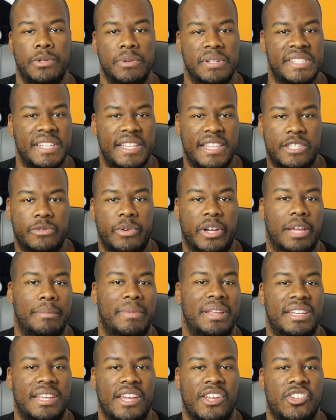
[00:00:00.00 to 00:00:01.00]
You'll see this
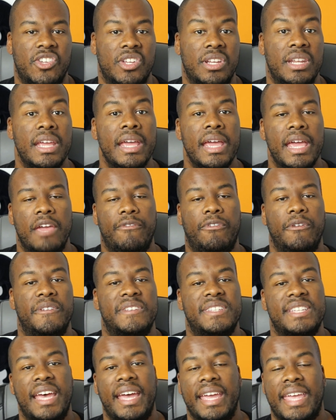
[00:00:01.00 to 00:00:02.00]
recommendation if you've
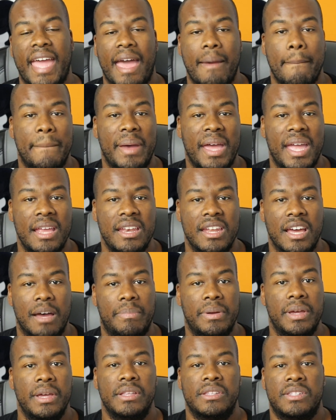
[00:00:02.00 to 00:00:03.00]
set a campaign
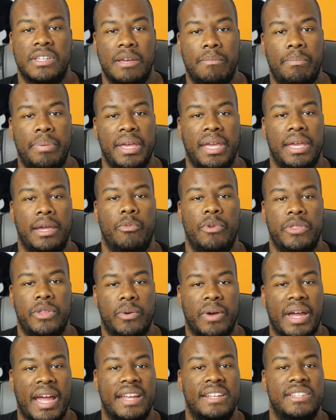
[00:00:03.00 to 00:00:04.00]
up to appear with
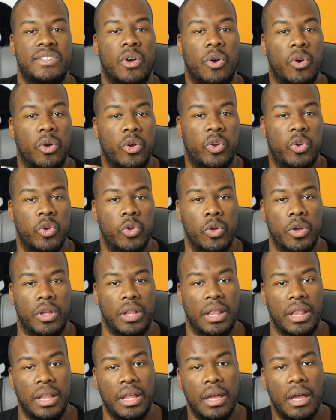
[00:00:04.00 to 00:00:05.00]
your ads on
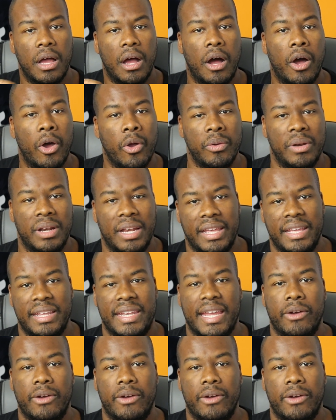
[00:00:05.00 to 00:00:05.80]
Google only.